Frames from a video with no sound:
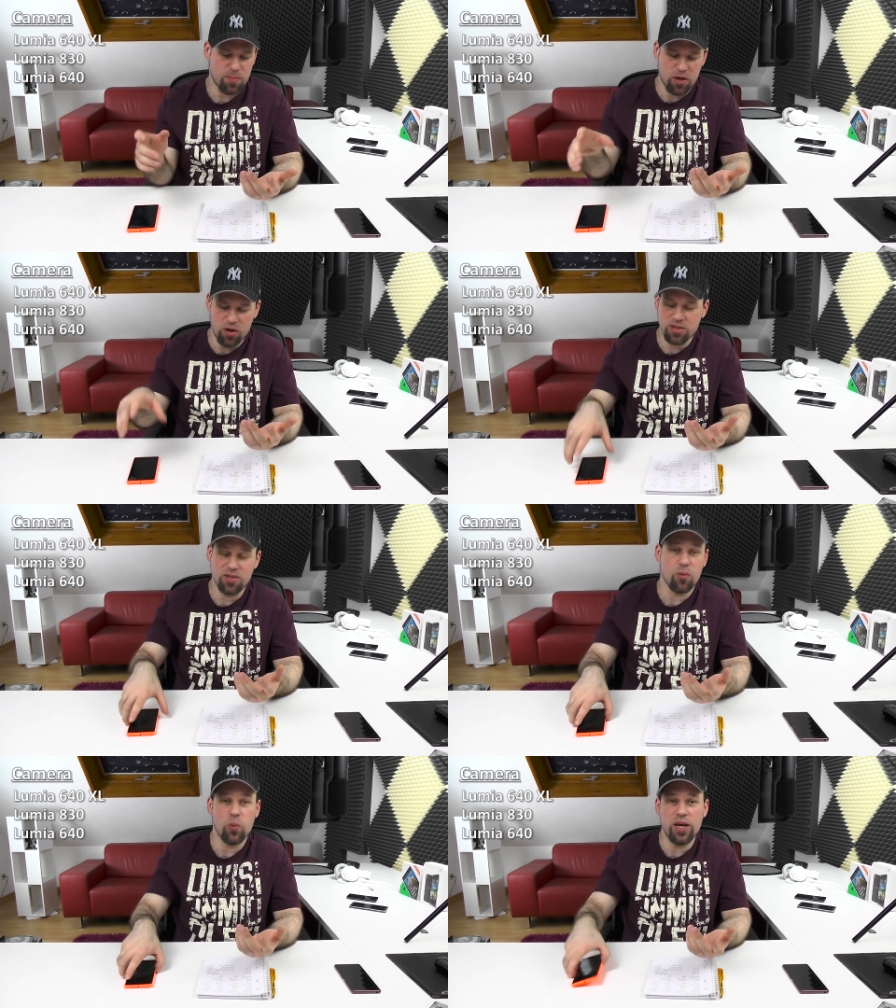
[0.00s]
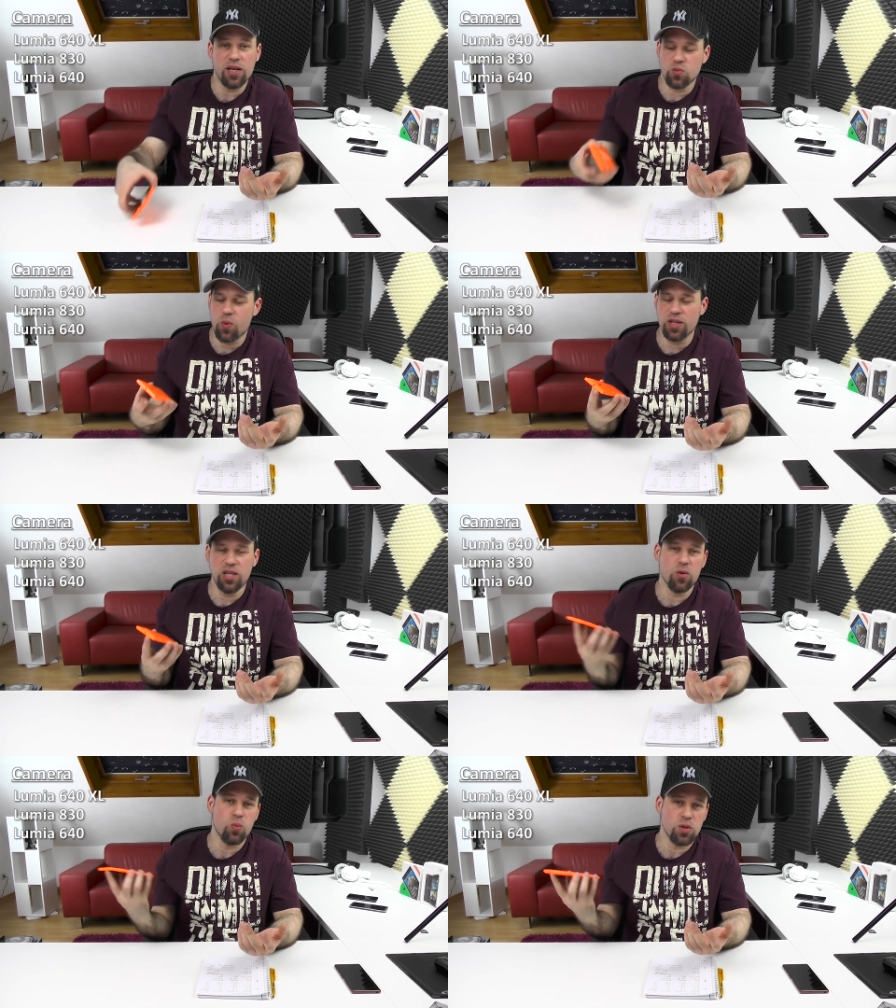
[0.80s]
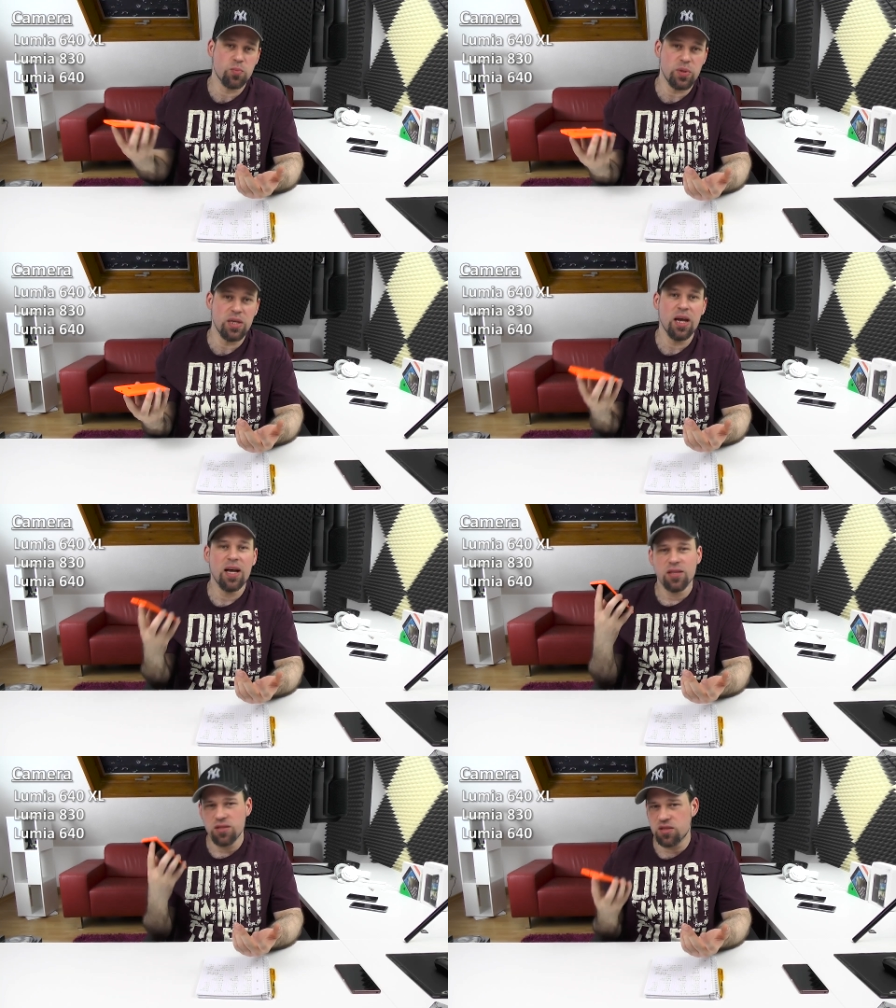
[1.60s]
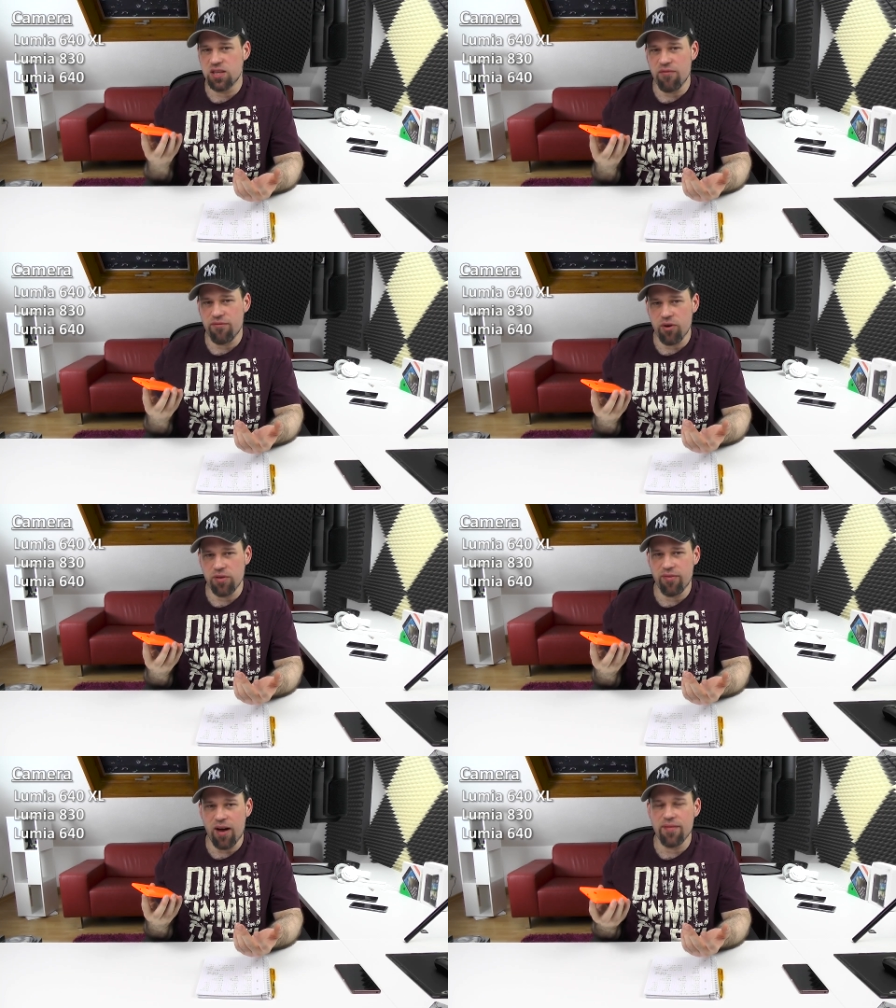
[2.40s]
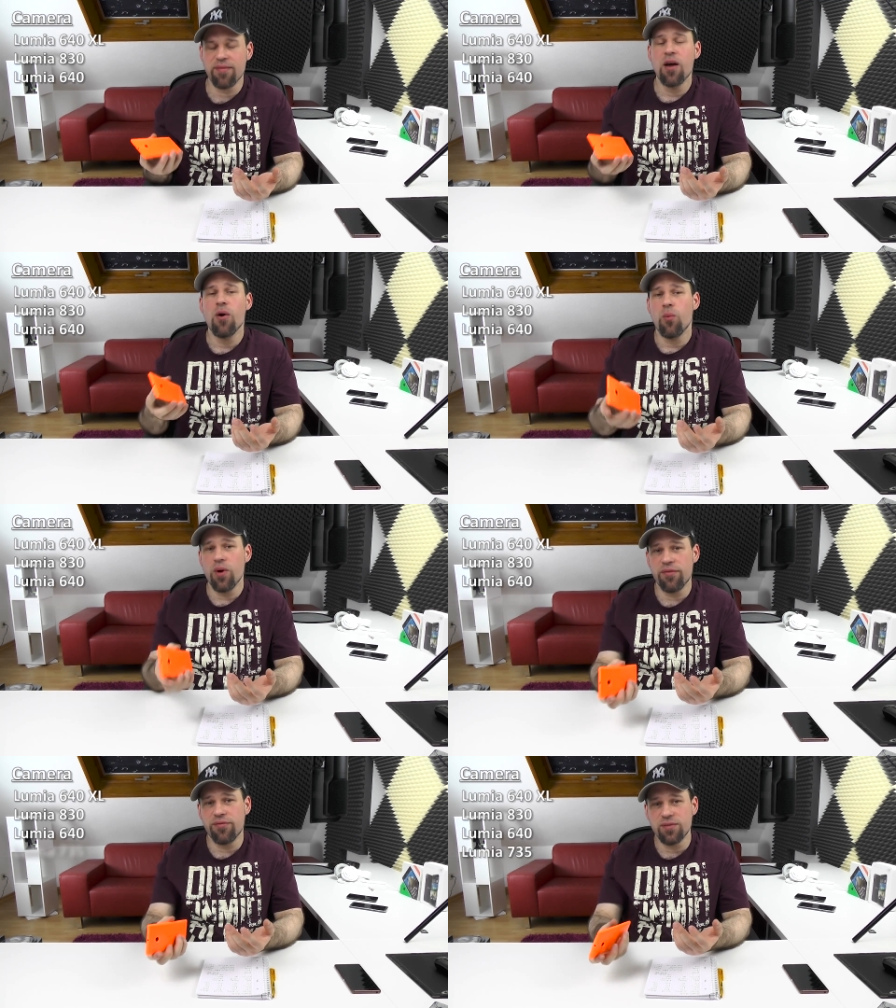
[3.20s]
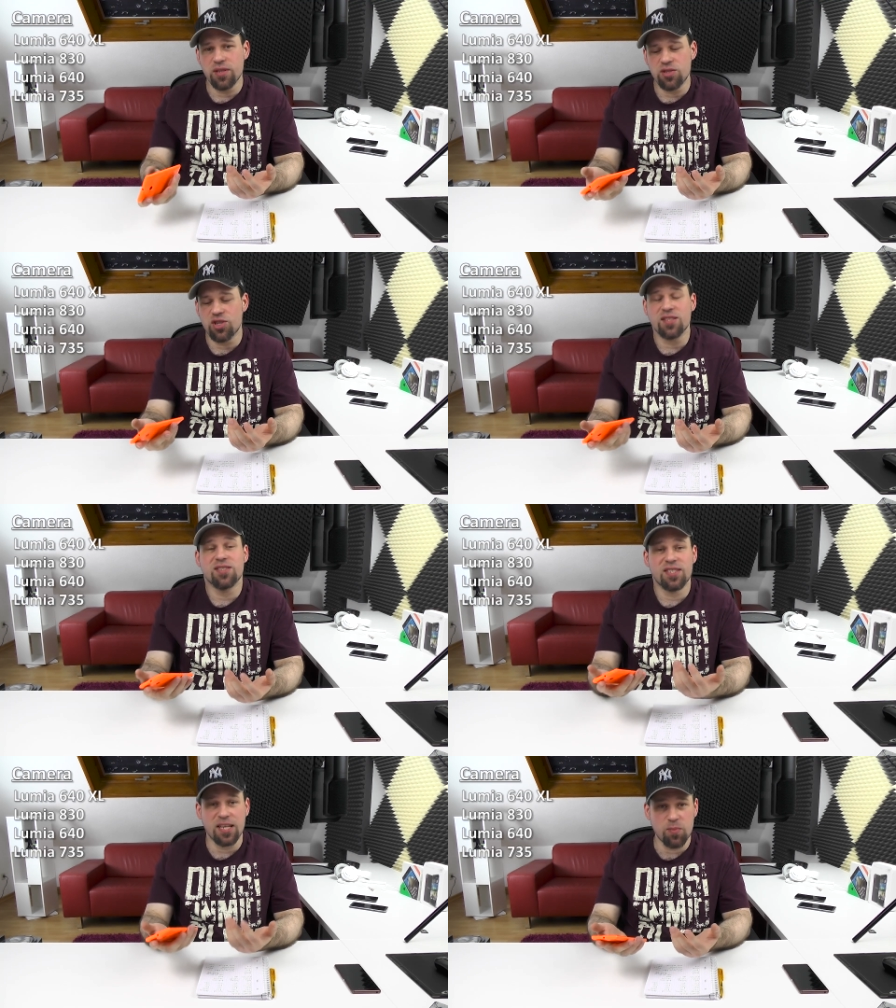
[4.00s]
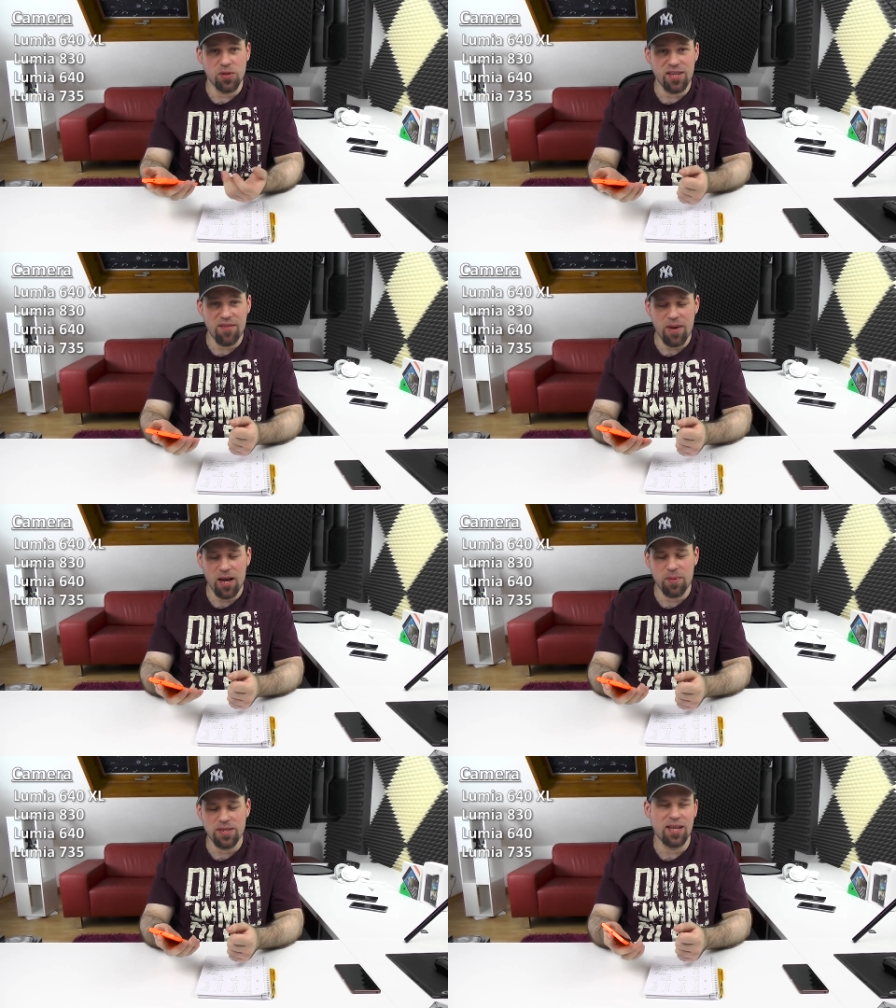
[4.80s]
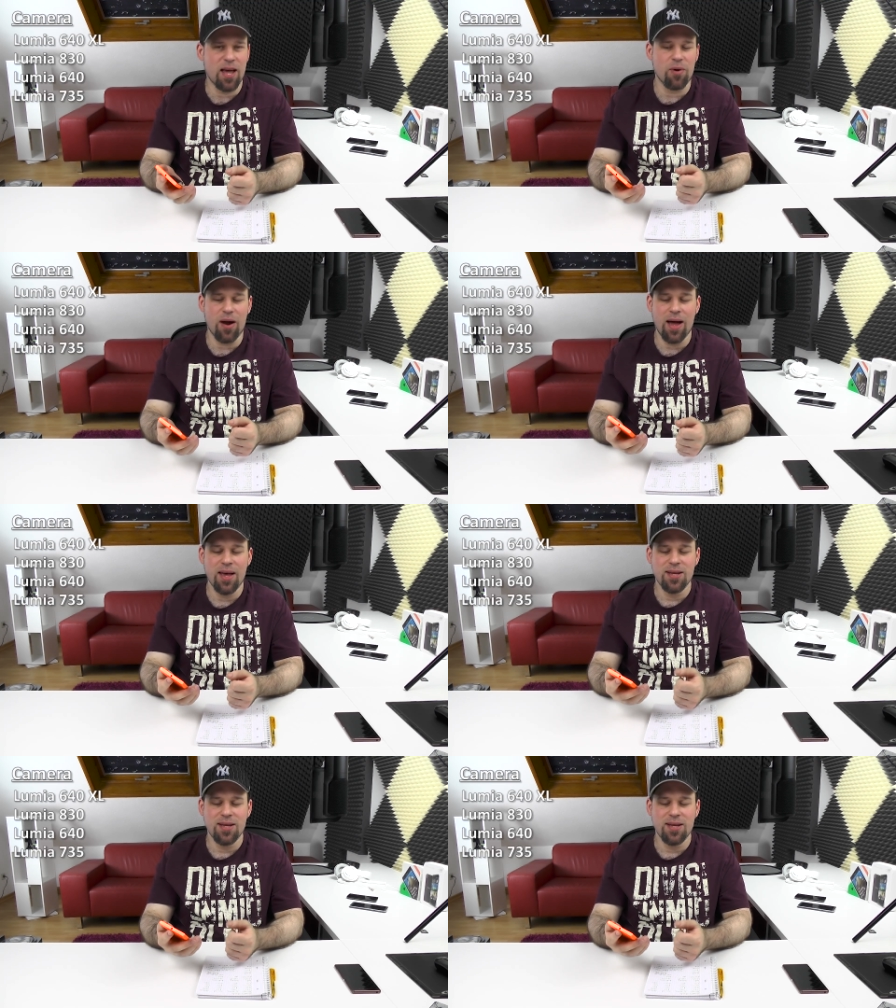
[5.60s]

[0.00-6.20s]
because the weakest one here would be the 735 with the just 6.7 megapixel camera,